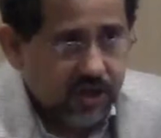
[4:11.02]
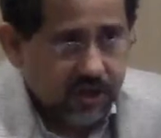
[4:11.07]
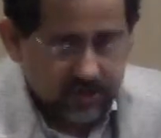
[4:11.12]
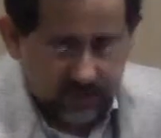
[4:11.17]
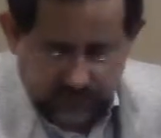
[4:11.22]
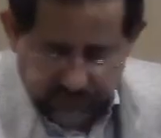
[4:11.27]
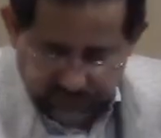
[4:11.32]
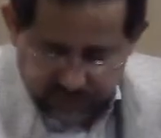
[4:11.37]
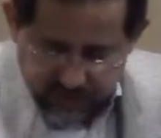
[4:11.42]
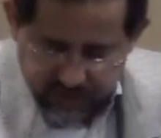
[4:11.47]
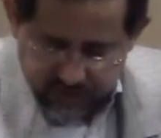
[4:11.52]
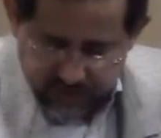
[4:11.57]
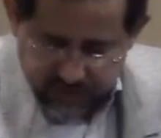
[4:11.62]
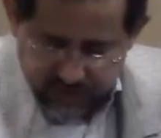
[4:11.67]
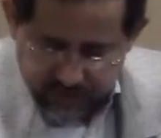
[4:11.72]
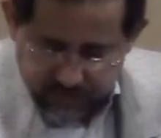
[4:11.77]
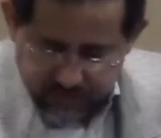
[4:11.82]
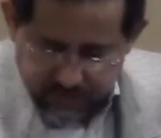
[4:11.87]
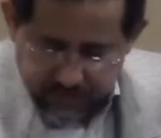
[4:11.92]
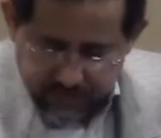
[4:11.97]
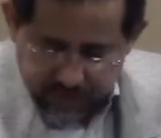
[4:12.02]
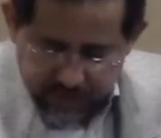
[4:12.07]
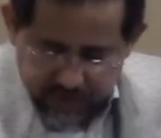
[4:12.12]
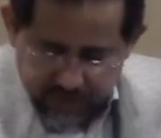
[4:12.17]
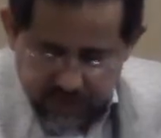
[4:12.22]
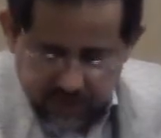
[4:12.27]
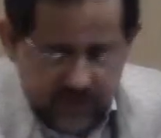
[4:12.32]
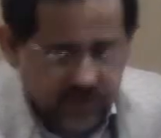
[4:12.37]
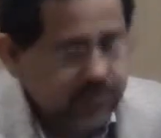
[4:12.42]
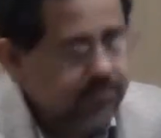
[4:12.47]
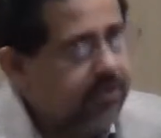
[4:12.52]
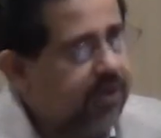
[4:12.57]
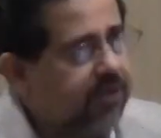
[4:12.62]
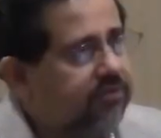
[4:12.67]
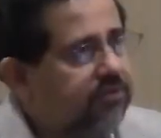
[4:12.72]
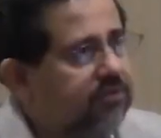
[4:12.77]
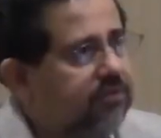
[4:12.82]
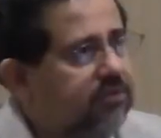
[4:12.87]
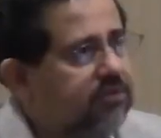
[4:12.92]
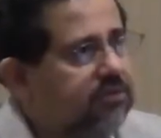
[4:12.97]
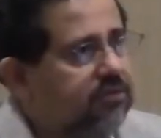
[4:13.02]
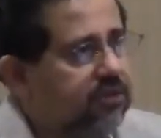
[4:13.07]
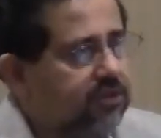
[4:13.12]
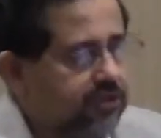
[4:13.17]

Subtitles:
conservation measures, methods,